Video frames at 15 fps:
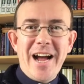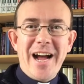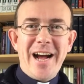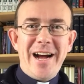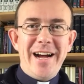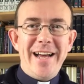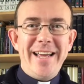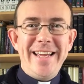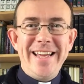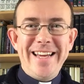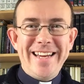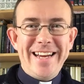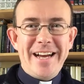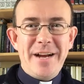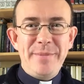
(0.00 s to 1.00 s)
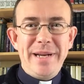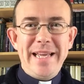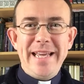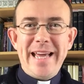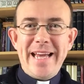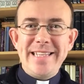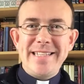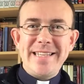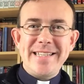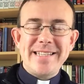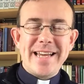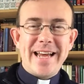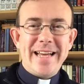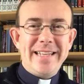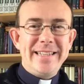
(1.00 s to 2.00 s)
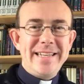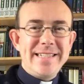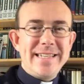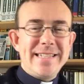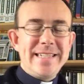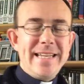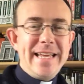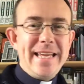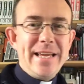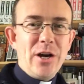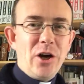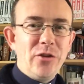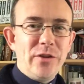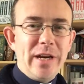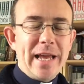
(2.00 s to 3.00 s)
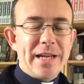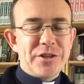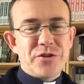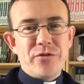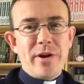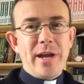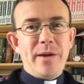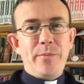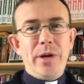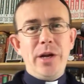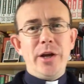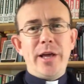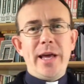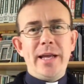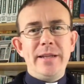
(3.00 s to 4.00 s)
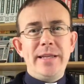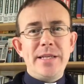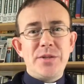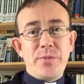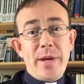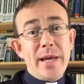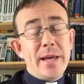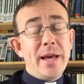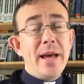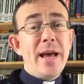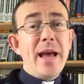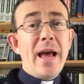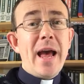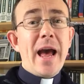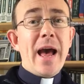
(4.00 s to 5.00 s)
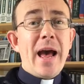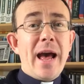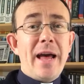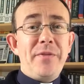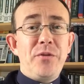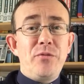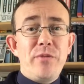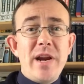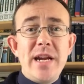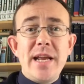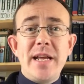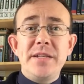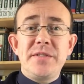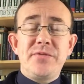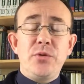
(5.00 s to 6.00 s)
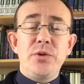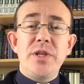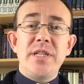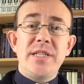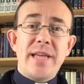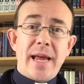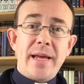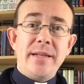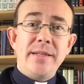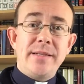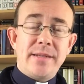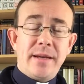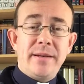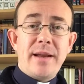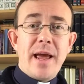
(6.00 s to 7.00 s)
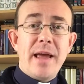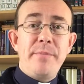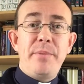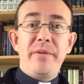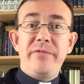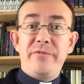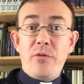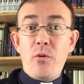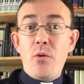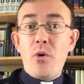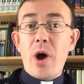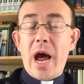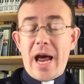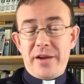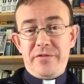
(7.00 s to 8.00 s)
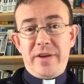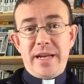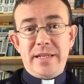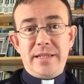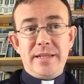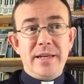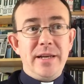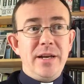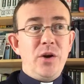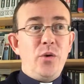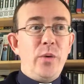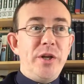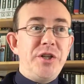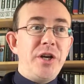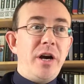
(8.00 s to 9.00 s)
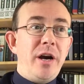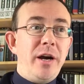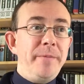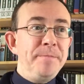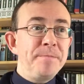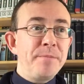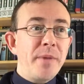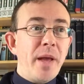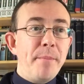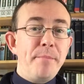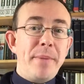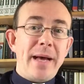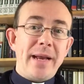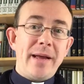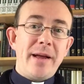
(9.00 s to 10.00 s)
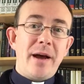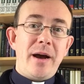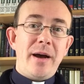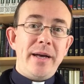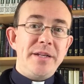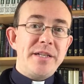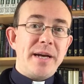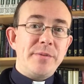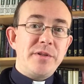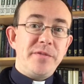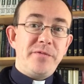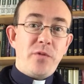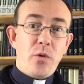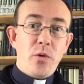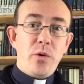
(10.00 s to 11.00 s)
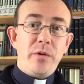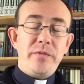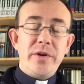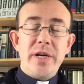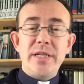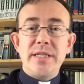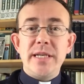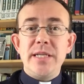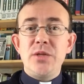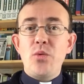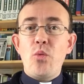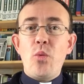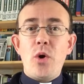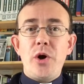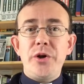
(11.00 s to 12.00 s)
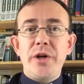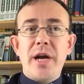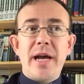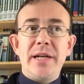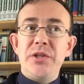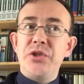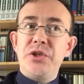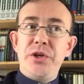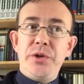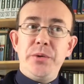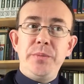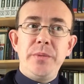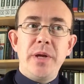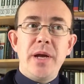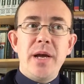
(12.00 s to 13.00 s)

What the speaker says: Hi, I'm Lee Gatiss, and this is Lee on the Lectionary, and we're looking this week at the readings for the second Sunday before Advent, which are Malachi chapter 4, verses 1 and 2,